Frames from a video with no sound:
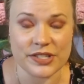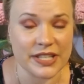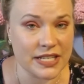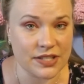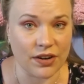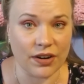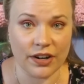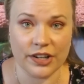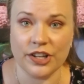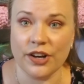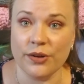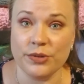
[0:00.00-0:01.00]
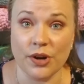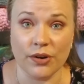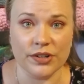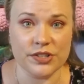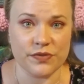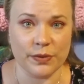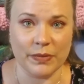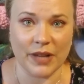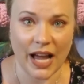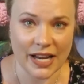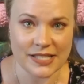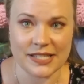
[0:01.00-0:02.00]
These aren't, you know, yarns from
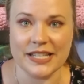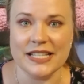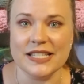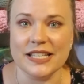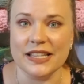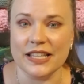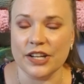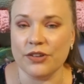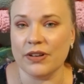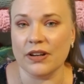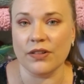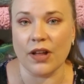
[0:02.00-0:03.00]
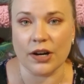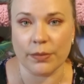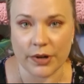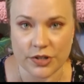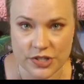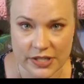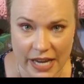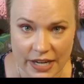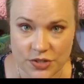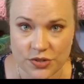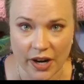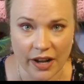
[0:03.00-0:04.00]
last season that you can no longer purchase extra